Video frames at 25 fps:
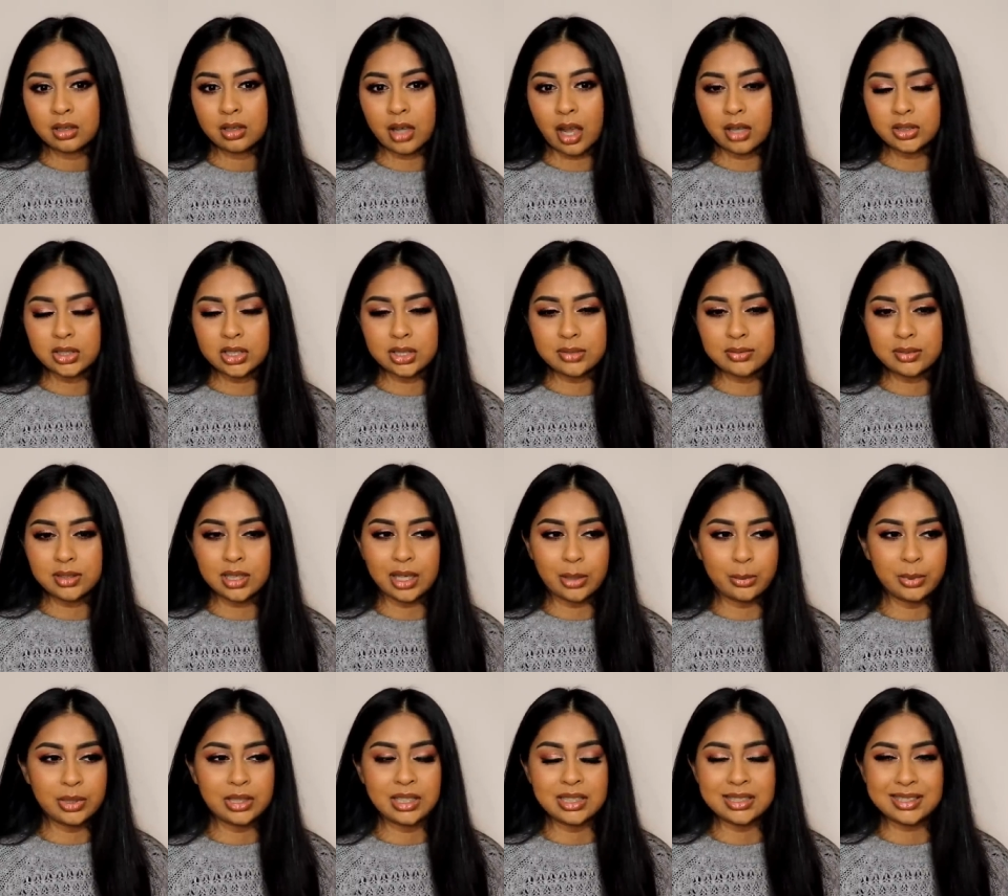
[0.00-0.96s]
I just feel
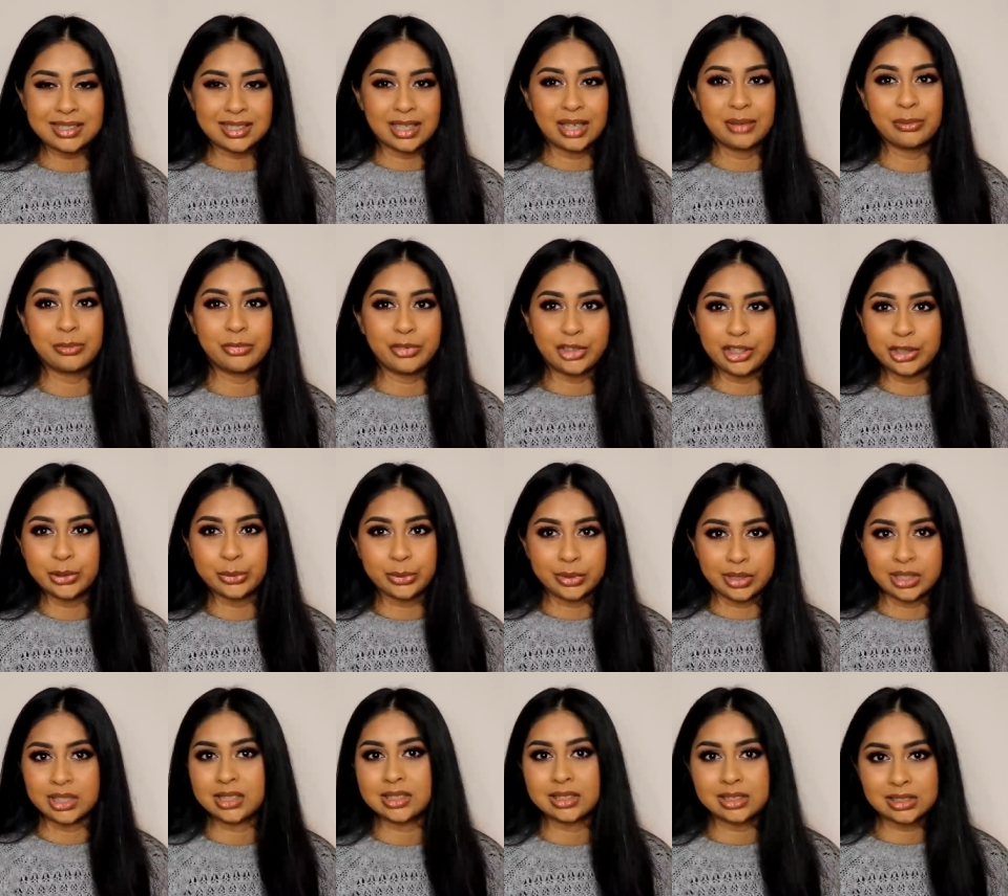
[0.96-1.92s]
like we need some
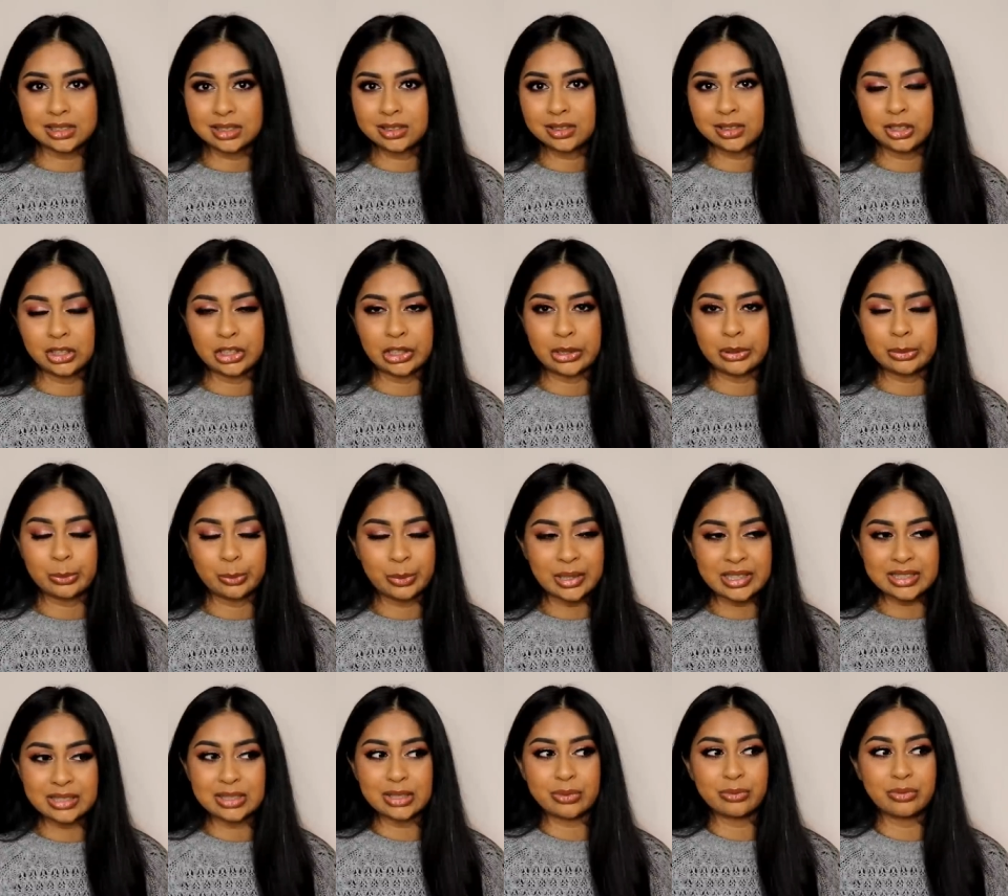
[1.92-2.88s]
realness you know
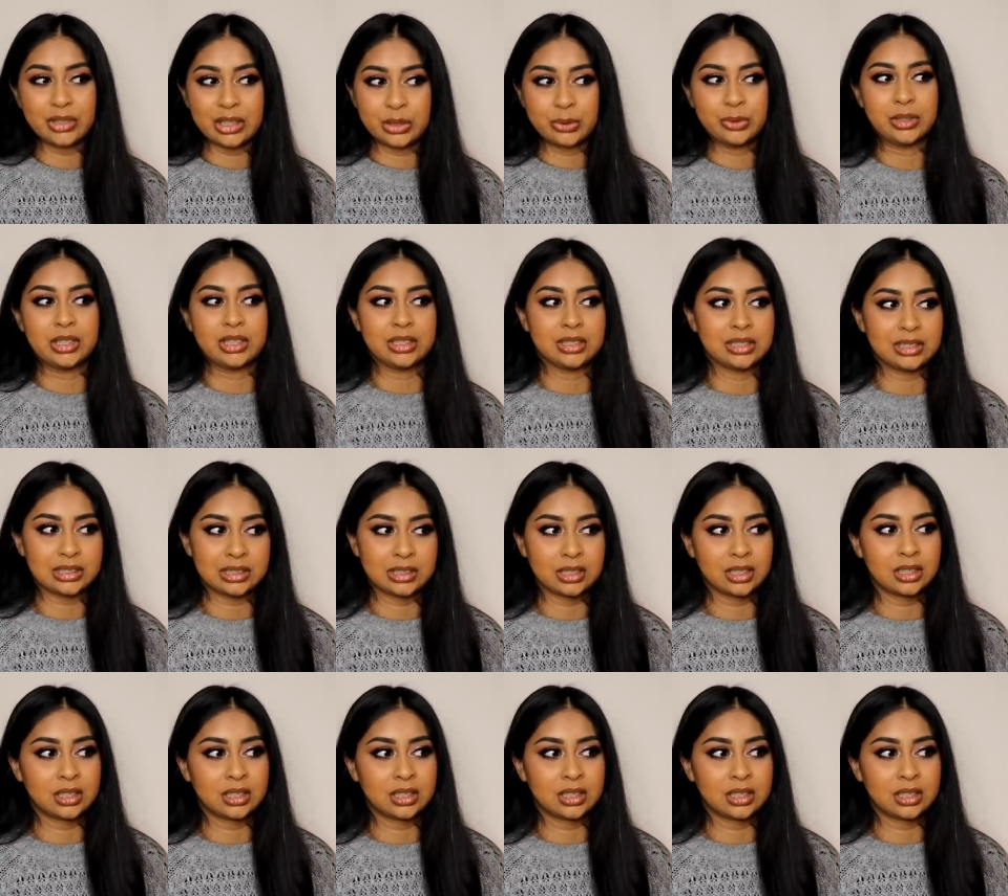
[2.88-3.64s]
where's the realness